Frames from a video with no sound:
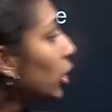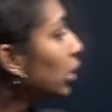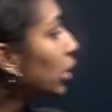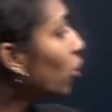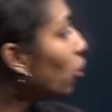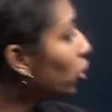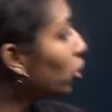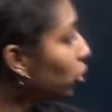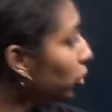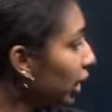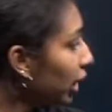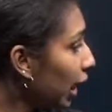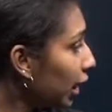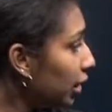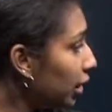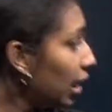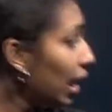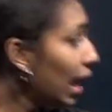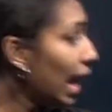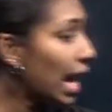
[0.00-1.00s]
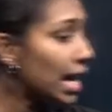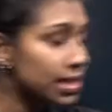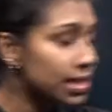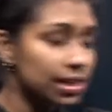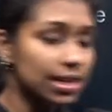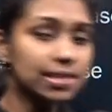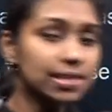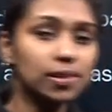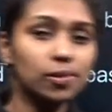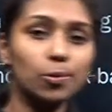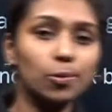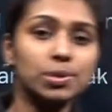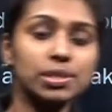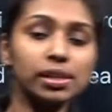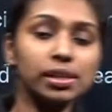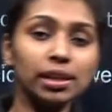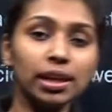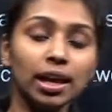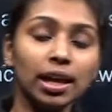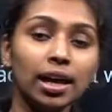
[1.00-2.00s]
in order to get the acidic solution,
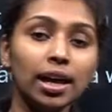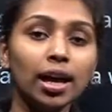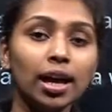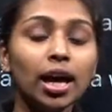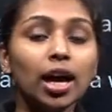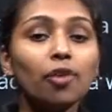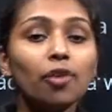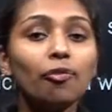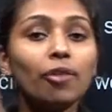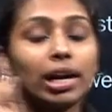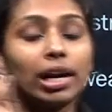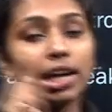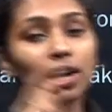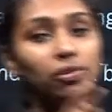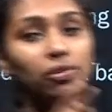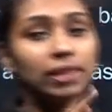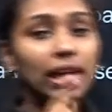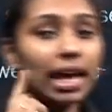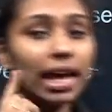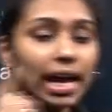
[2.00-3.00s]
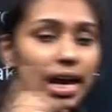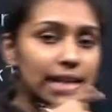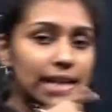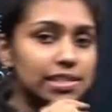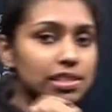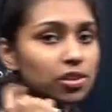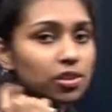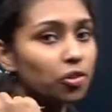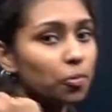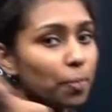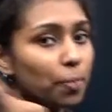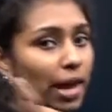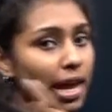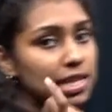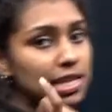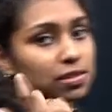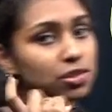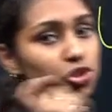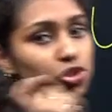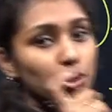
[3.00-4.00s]
one of the acid or
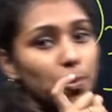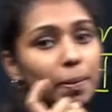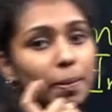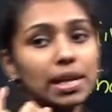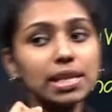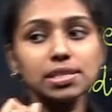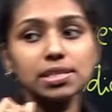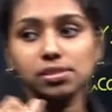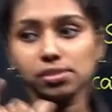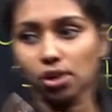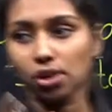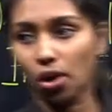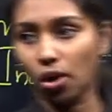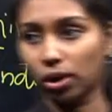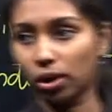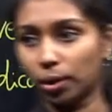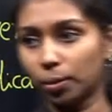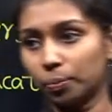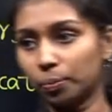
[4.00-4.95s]
base should be strong,